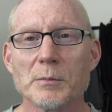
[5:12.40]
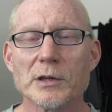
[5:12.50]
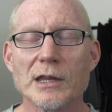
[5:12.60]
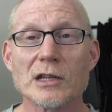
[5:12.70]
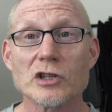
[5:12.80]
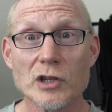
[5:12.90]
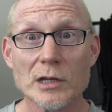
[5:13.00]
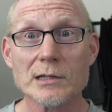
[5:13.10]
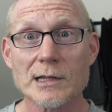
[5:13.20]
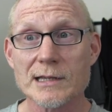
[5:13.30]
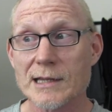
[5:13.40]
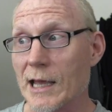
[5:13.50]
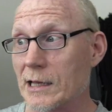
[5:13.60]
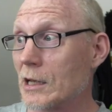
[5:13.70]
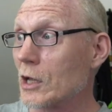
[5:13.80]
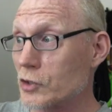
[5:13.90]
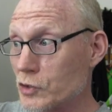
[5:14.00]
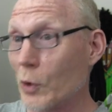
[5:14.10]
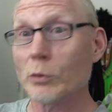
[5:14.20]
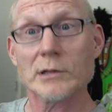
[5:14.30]
But then Jesus said,
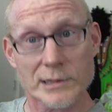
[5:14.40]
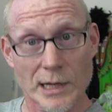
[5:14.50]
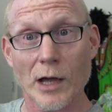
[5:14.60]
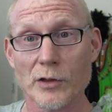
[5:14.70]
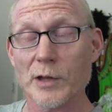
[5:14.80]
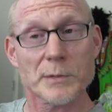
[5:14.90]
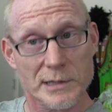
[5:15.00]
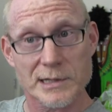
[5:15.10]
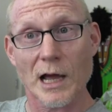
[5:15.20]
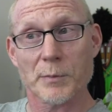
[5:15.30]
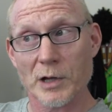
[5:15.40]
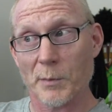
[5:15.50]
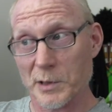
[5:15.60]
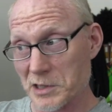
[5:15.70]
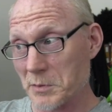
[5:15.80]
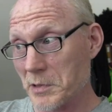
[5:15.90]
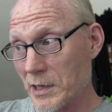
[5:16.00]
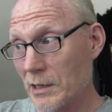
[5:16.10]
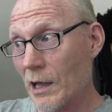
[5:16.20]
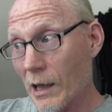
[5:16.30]
Don't tell them to stop coming to
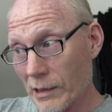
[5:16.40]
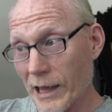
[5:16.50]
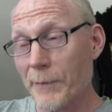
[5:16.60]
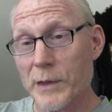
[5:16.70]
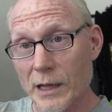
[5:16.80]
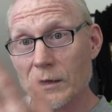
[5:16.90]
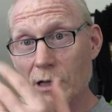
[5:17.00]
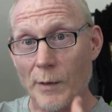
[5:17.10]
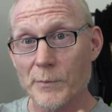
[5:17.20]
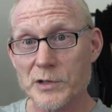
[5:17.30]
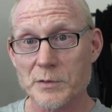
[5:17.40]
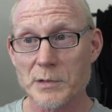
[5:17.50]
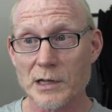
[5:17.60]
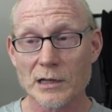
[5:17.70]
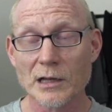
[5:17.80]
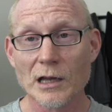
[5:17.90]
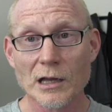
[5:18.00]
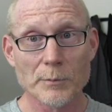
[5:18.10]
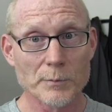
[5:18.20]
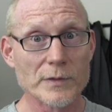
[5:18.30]
me, let them come to me
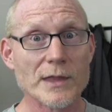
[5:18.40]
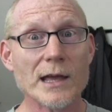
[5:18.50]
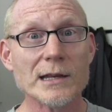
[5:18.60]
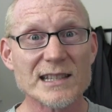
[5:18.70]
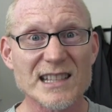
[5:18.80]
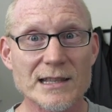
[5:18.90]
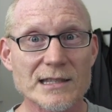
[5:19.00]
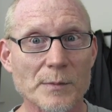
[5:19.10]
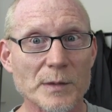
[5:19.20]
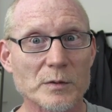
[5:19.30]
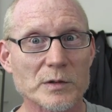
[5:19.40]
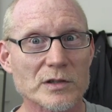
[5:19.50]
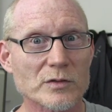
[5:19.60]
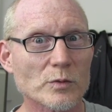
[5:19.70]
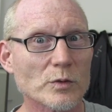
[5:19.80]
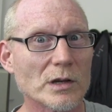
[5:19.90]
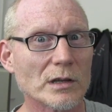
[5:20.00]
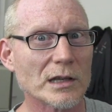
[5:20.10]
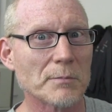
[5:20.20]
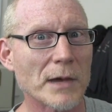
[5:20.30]
then he said something which is
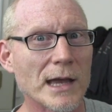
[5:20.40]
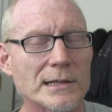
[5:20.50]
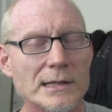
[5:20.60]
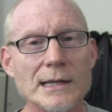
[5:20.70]
really amazing.